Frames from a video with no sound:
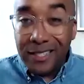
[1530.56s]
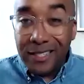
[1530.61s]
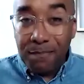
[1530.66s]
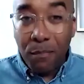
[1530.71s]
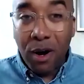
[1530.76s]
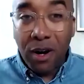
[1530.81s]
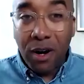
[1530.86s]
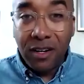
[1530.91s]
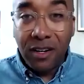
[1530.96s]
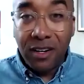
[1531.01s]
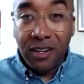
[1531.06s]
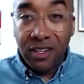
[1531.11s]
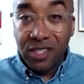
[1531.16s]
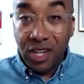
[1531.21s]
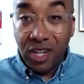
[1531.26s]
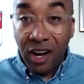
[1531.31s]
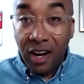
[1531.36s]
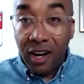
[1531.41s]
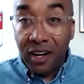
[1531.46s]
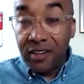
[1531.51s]
marketers
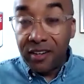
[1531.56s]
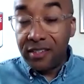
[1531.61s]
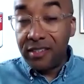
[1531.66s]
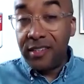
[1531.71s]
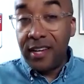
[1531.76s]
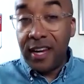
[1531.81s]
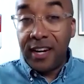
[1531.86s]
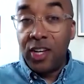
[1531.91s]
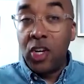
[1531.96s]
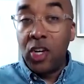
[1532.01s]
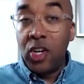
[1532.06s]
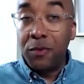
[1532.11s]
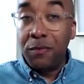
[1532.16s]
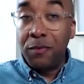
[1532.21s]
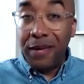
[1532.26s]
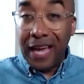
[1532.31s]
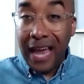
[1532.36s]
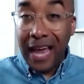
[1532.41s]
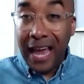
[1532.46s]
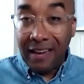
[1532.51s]
understand human
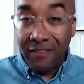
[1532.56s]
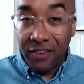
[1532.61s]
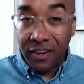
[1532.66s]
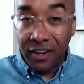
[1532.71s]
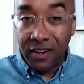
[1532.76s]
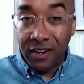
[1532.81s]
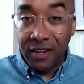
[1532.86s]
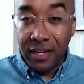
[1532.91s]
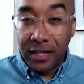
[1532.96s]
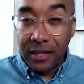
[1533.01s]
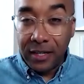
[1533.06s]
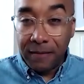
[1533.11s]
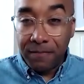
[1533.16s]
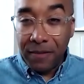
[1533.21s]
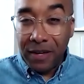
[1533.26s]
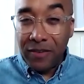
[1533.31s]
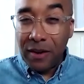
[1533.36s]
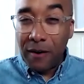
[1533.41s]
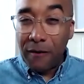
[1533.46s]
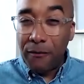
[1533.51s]
behavior,
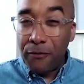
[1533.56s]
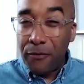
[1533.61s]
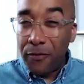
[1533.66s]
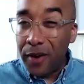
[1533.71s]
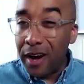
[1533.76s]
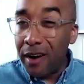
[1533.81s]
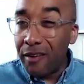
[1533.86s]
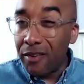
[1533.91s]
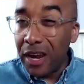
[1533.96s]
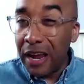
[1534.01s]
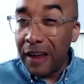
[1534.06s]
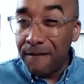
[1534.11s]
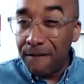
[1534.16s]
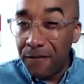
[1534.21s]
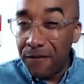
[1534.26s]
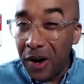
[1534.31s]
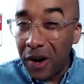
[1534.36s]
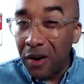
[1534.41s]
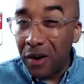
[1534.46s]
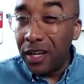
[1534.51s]
and they're very,
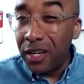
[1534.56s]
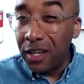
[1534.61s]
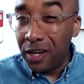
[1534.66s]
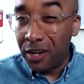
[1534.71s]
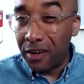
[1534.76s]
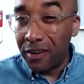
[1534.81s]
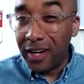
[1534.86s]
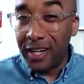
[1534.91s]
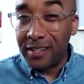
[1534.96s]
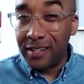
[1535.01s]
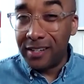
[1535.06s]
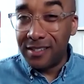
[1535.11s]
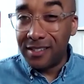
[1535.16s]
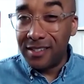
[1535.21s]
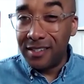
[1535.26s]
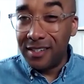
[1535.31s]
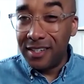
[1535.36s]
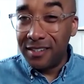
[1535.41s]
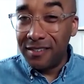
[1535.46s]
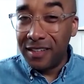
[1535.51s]
very curious.
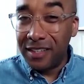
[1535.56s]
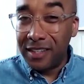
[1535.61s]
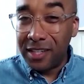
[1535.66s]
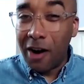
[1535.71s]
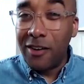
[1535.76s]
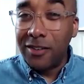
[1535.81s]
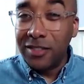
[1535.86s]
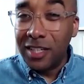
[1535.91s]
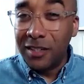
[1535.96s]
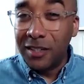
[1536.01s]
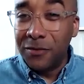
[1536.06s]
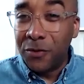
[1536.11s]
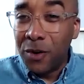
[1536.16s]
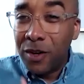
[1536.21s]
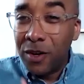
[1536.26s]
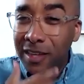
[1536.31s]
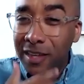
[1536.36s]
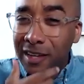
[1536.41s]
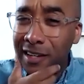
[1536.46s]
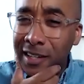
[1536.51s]
Like they're always looking for
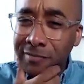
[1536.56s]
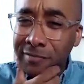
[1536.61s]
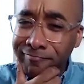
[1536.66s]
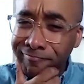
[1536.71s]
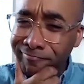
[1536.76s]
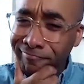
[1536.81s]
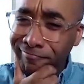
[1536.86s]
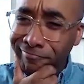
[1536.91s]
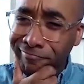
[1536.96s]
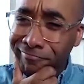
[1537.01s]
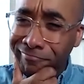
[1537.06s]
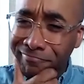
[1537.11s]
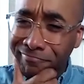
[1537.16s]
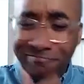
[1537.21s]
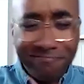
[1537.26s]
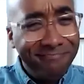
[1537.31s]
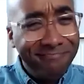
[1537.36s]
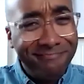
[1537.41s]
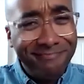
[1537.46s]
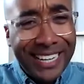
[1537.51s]
the,
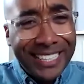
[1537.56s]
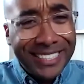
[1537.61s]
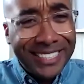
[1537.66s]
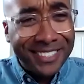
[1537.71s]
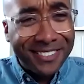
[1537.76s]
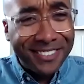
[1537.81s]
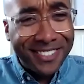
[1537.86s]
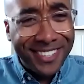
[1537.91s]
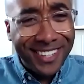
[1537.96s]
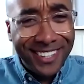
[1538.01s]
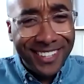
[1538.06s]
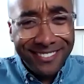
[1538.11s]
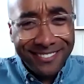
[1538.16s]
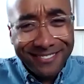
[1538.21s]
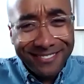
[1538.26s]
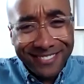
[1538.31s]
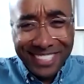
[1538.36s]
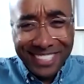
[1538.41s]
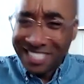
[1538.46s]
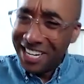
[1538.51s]
that's interesting.
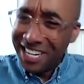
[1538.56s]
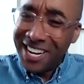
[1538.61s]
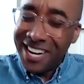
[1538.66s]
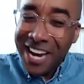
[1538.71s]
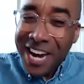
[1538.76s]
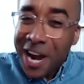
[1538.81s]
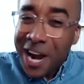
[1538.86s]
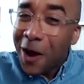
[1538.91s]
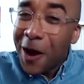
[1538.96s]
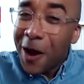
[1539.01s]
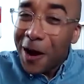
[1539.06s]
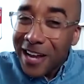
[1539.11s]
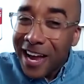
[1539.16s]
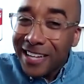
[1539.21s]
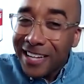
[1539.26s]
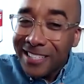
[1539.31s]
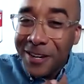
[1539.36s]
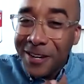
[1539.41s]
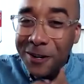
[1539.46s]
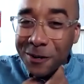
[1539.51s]
Like now I
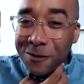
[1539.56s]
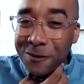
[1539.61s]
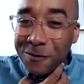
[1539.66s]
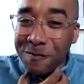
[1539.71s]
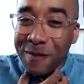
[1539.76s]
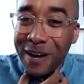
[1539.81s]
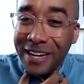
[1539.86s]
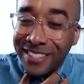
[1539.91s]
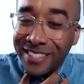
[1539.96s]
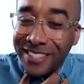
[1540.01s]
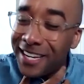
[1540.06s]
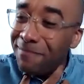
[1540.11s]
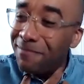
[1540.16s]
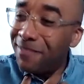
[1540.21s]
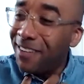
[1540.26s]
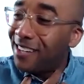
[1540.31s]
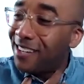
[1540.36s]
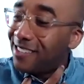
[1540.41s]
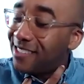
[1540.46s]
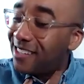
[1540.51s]
tell my team
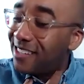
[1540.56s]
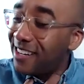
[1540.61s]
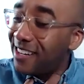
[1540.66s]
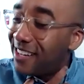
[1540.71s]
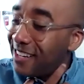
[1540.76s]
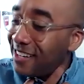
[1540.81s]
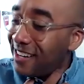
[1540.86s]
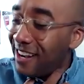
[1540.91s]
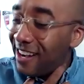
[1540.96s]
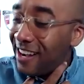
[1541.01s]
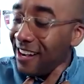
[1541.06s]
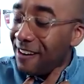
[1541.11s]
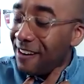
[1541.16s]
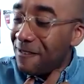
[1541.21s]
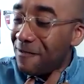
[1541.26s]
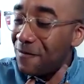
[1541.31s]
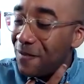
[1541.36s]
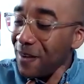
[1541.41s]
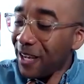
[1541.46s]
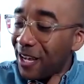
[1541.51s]
this,
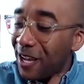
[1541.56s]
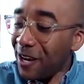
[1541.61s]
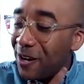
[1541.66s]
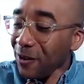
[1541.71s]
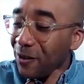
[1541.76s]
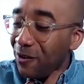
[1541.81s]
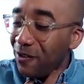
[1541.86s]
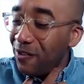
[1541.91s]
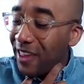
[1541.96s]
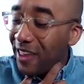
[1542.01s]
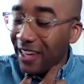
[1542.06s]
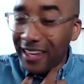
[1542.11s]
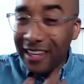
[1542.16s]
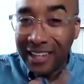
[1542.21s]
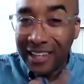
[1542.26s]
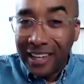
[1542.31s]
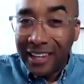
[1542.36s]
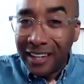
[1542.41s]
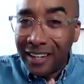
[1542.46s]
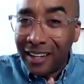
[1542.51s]
like, like
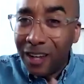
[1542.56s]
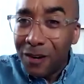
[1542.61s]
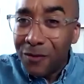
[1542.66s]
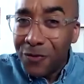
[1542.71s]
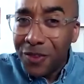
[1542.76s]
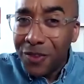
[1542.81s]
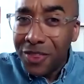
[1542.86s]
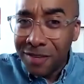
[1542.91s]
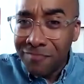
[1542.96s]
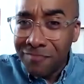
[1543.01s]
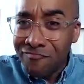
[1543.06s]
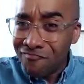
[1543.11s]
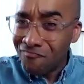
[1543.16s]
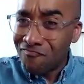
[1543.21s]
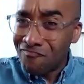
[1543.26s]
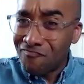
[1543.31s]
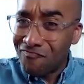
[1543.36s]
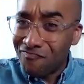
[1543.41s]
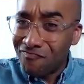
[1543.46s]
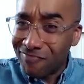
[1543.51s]
look for
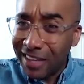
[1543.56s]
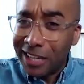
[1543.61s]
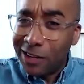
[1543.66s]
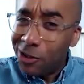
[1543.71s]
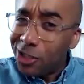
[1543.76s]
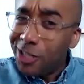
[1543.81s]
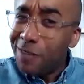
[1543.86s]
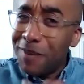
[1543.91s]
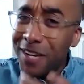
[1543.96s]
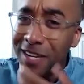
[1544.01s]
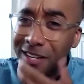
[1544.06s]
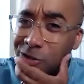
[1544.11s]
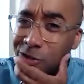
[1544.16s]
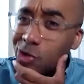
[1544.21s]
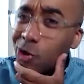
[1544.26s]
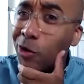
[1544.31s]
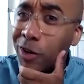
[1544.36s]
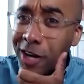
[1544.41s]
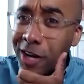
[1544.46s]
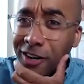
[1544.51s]
the, like you should be
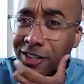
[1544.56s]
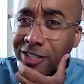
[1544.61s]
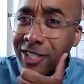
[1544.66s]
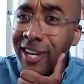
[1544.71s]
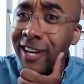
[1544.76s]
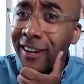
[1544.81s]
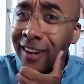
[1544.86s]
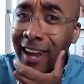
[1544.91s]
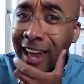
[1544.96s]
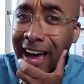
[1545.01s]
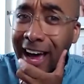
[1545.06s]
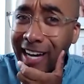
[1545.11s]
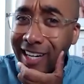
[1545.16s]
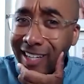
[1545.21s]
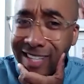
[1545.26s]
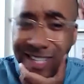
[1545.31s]
stroking your chin a lot.